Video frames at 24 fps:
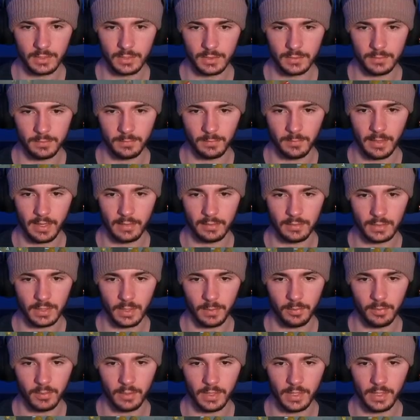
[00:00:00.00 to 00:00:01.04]
just mount
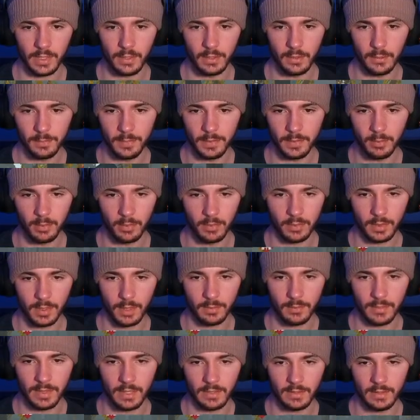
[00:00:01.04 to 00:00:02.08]
up right here. People would
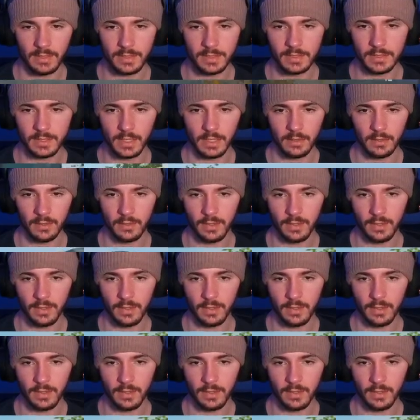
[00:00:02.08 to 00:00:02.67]
come down this center